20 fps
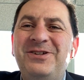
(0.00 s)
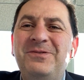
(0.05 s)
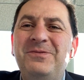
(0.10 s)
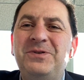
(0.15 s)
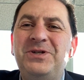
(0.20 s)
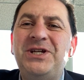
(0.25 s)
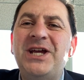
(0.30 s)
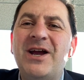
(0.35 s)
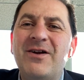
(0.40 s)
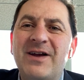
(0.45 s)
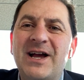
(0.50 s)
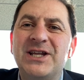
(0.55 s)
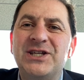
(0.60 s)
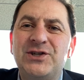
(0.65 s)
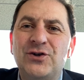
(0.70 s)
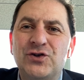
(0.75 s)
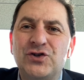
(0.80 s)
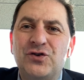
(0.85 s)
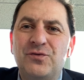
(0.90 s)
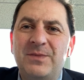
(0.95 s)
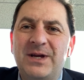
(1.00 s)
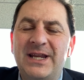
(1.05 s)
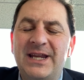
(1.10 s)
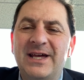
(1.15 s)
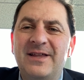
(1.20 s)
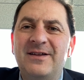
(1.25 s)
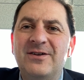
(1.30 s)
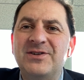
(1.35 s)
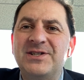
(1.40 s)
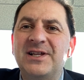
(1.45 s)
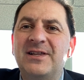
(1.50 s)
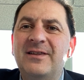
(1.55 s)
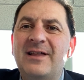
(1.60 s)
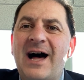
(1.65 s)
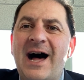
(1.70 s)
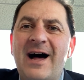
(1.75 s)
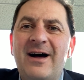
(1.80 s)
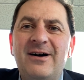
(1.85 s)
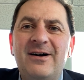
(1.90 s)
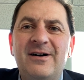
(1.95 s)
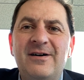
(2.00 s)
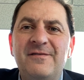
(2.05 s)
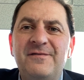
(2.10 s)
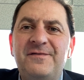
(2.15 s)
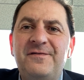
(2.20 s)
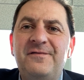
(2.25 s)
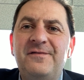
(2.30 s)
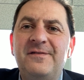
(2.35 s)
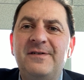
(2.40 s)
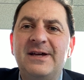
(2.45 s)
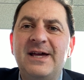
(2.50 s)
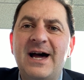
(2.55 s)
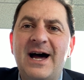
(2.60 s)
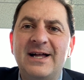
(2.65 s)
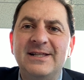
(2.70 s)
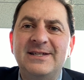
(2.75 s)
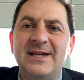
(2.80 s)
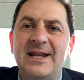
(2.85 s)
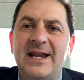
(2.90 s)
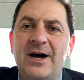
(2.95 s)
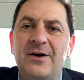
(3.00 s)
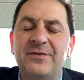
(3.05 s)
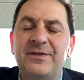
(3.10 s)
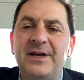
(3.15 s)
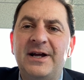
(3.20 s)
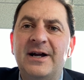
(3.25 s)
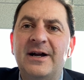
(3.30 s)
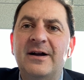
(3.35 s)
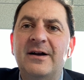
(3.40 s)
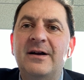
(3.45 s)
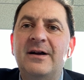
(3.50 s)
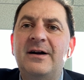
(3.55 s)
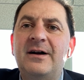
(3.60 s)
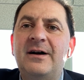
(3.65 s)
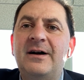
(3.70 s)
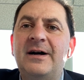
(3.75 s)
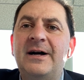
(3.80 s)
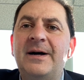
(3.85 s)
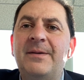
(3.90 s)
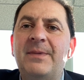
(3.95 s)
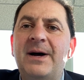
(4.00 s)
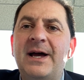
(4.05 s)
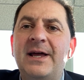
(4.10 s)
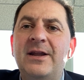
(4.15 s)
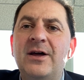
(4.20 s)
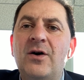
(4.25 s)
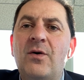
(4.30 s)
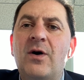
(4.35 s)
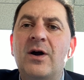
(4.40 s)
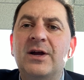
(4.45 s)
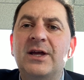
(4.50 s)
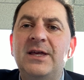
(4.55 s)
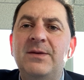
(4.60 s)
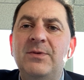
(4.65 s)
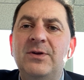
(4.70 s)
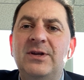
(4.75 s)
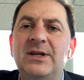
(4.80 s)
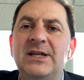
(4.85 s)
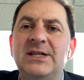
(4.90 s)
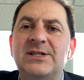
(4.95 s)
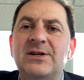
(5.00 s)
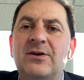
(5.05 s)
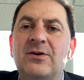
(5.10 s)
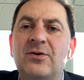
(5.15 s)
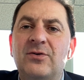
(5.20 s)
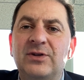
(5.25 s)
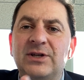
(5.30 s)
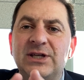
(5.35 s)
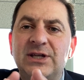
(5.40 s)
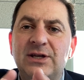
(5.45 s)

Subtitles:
sharing on social media. There's a lot of content out there. I know our communities are only